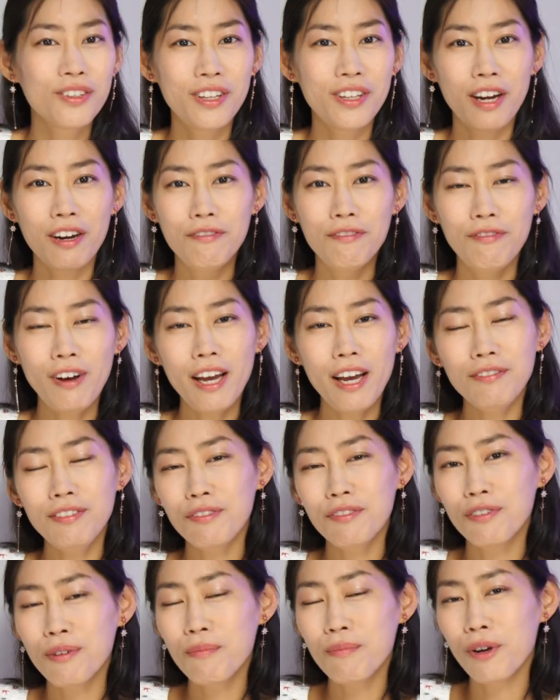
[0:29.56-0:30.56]
there are 5
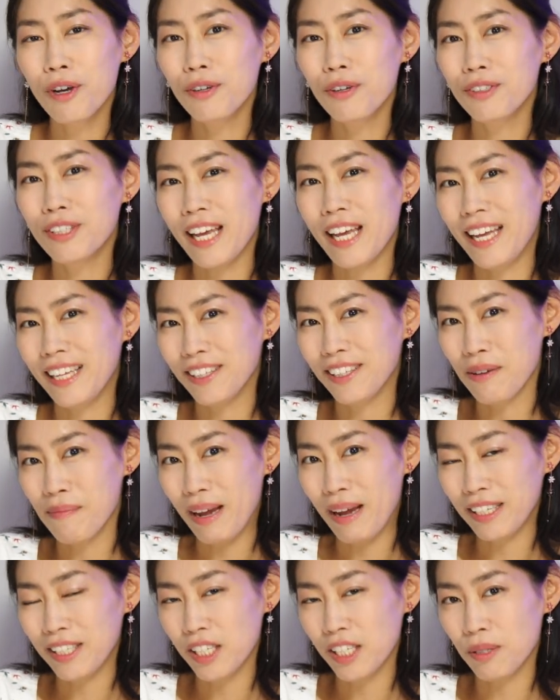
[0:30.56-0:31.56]
different modes in the
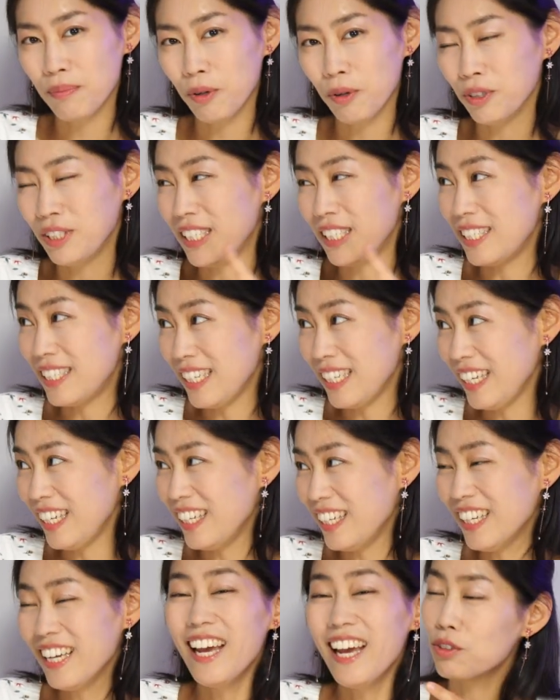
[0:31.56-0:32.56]
MantisPod Z.